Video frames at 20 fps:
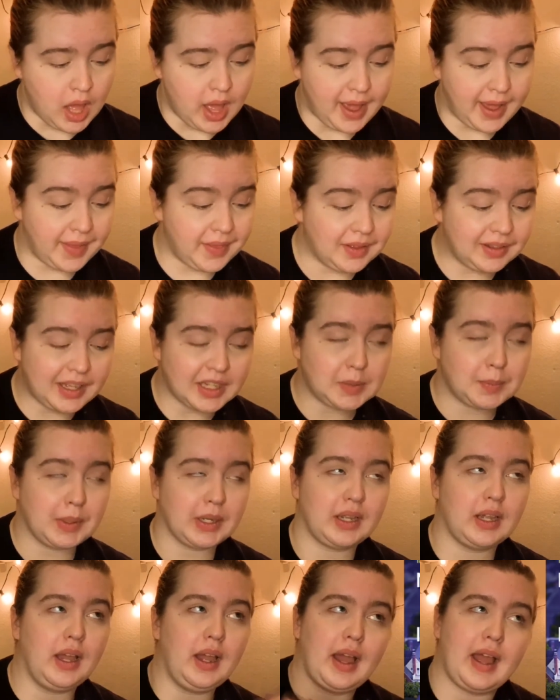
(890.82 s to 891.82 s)
And the last
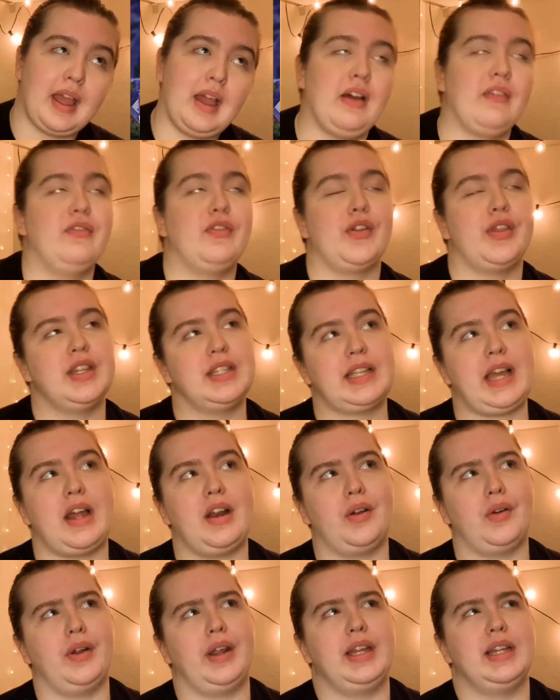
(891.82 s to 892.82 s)
book I have for this
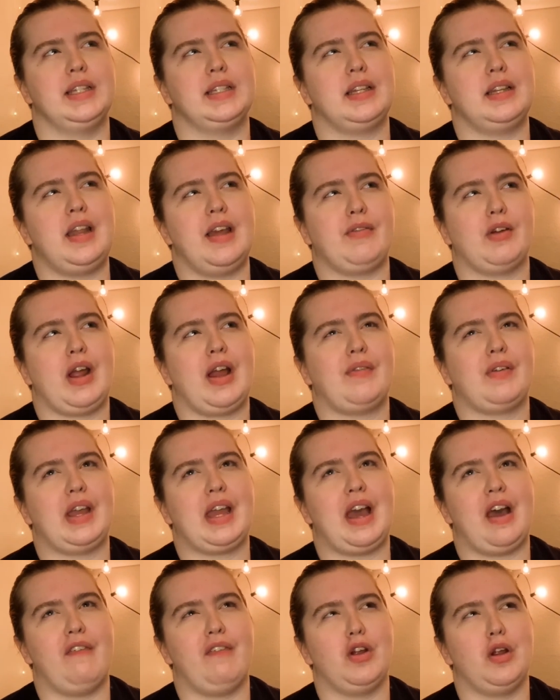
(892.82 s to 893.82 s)
category is Never Have I
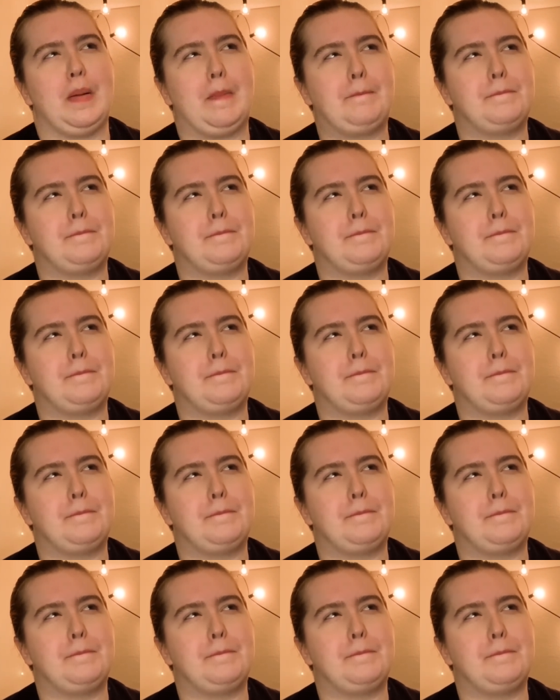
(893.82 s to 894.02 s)
Ever